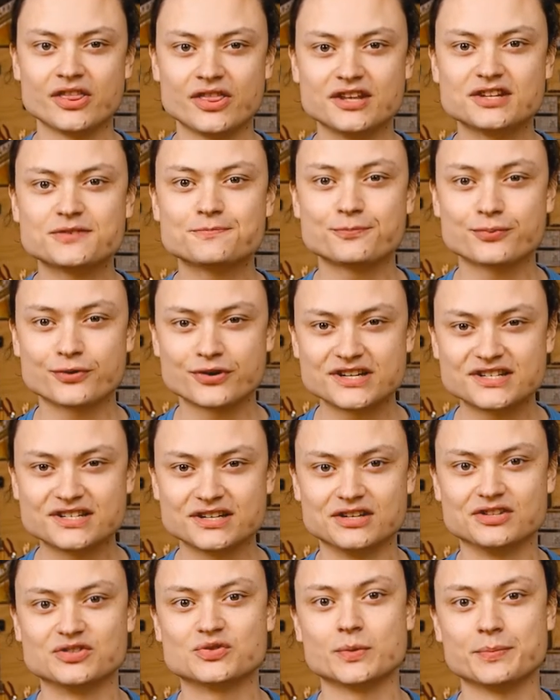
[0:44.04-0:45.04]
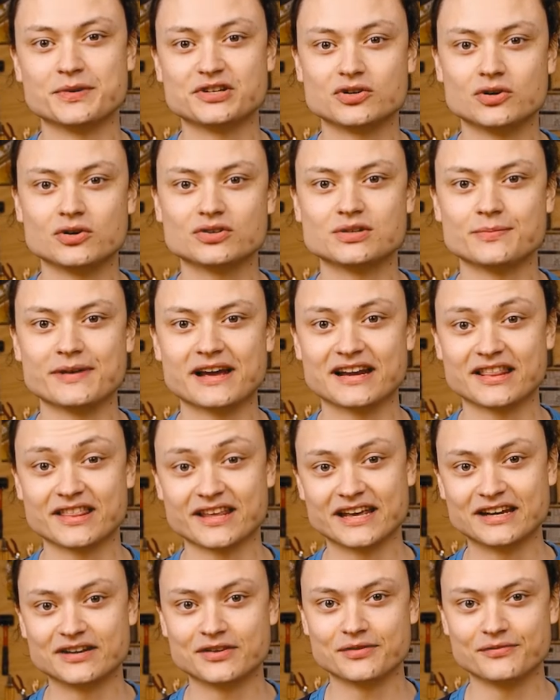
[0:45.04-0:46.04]
This precedence will be talked about at
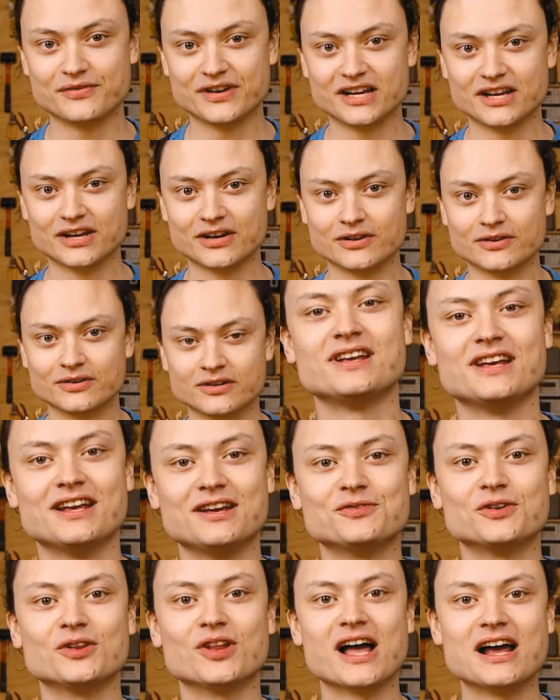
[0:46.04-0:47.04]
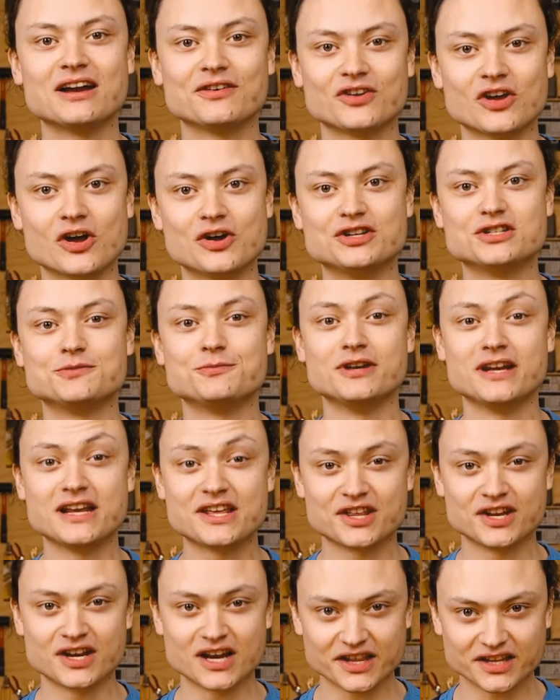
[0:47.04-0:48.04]
the end of the video. If a line of code is
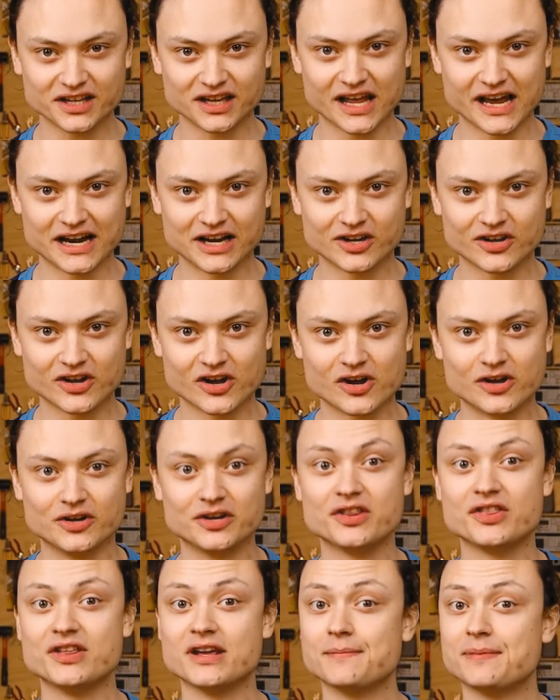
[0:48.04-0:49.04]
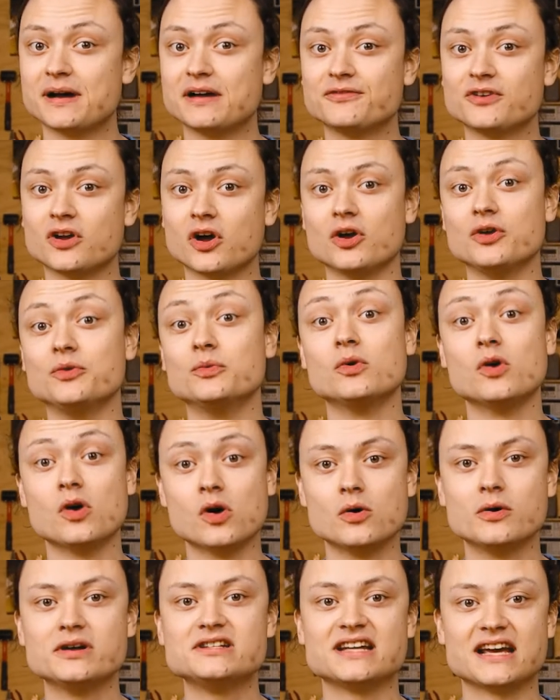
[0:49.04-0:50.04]
beneath another line of code, the above code will
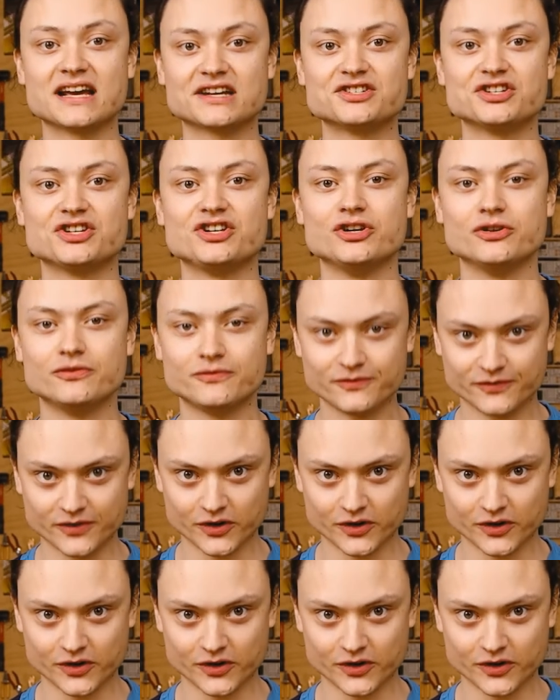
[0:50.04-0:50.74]
always execute